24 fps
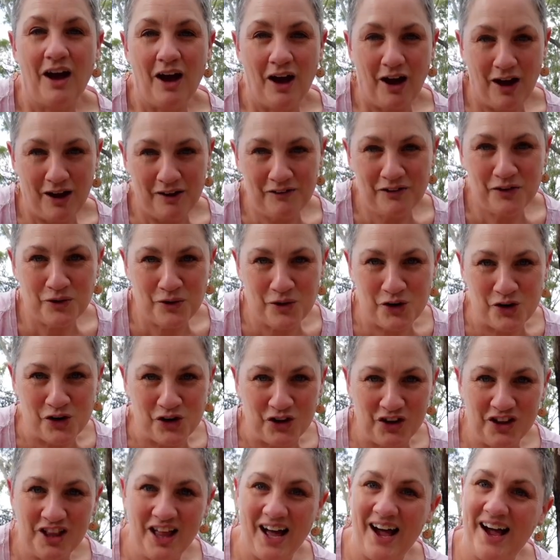
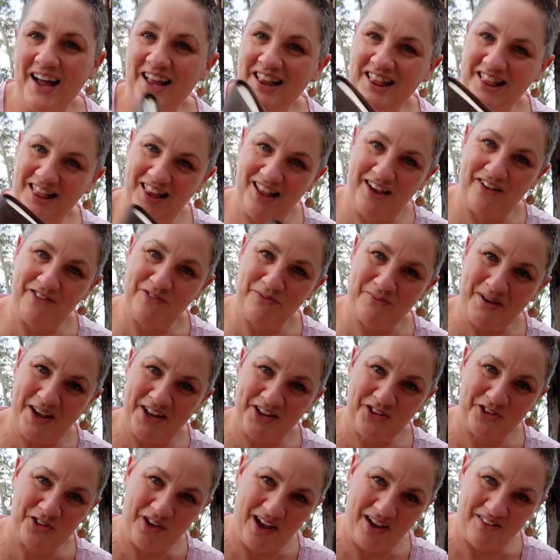Overall, I love my
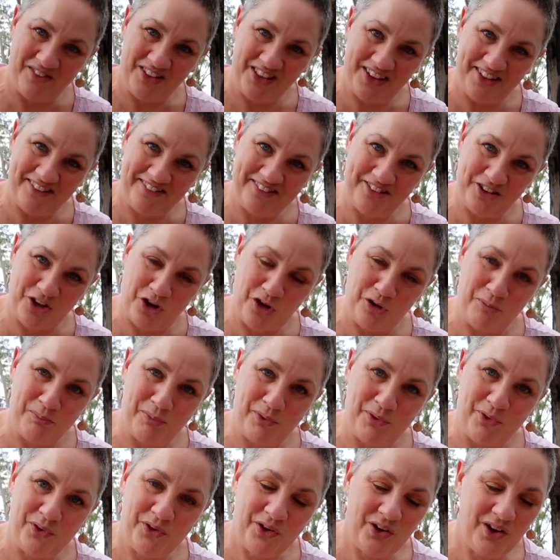Traveller's
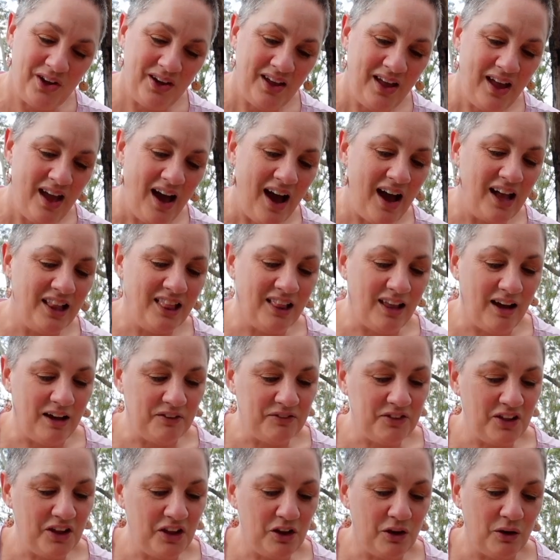Notebook. I
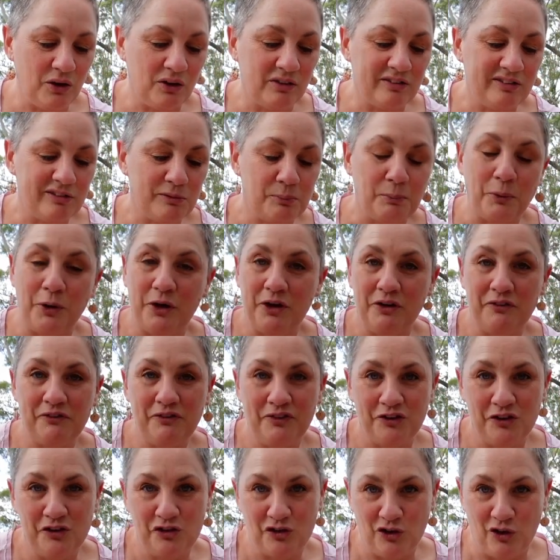love that you're spoilt
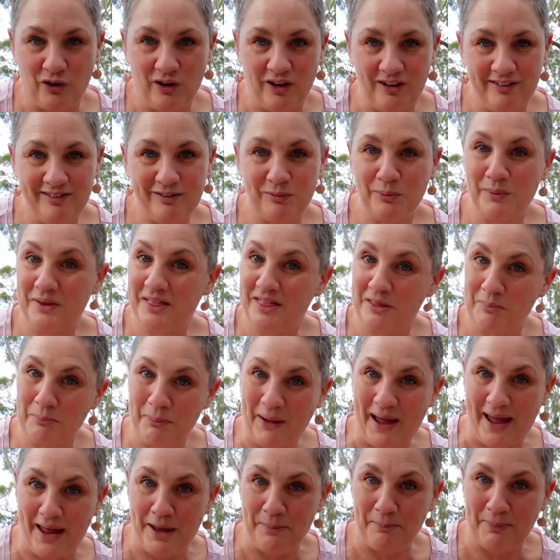for choice with the
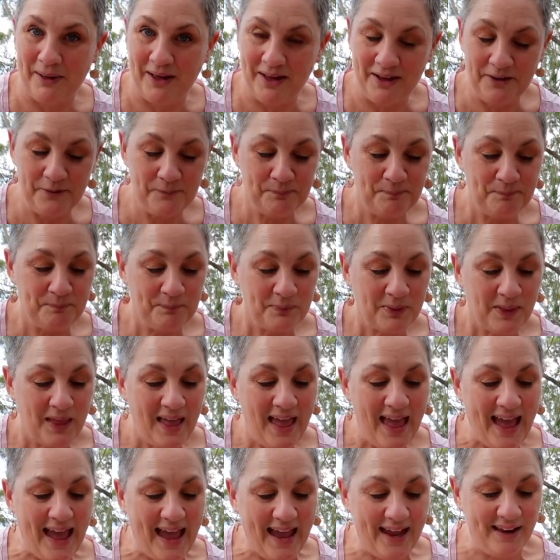paper
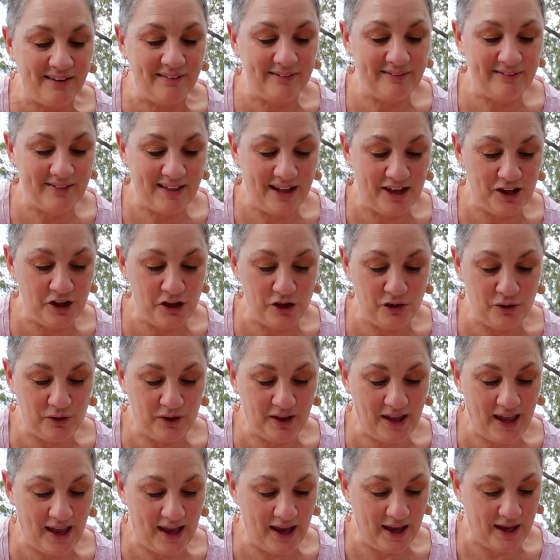and that you
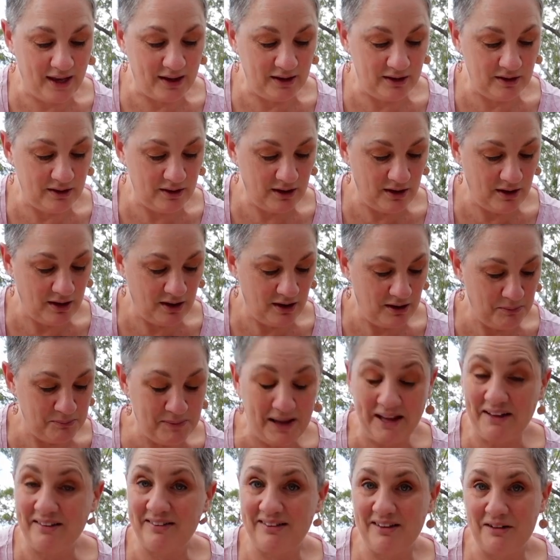can
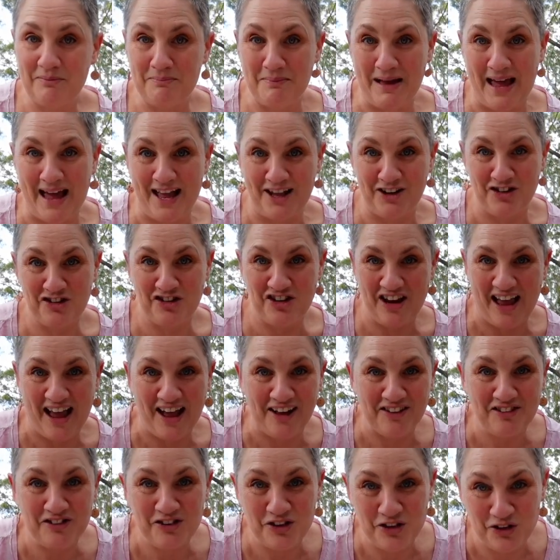mix and match
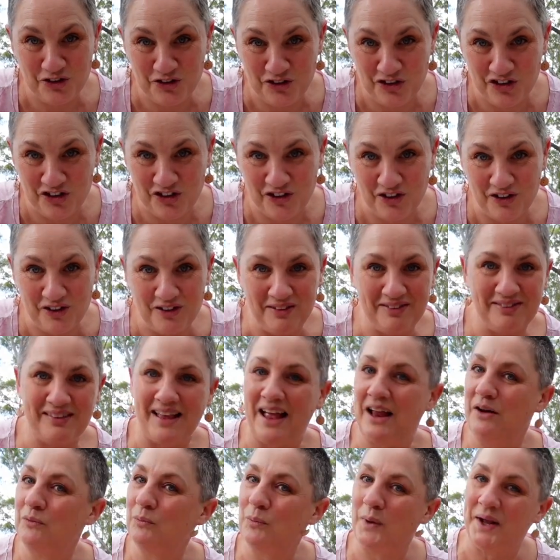as you choose
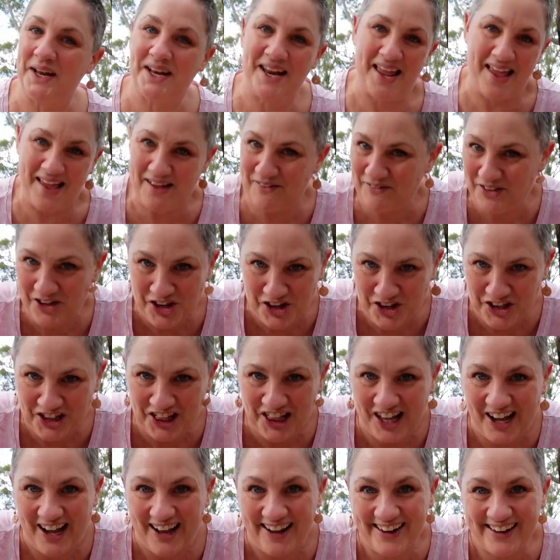and whenever you
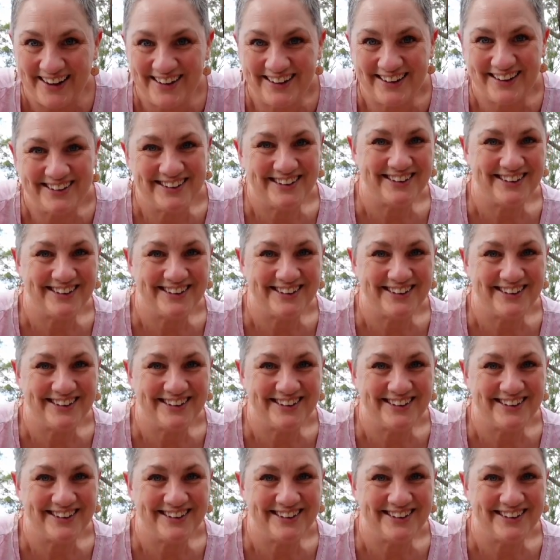like.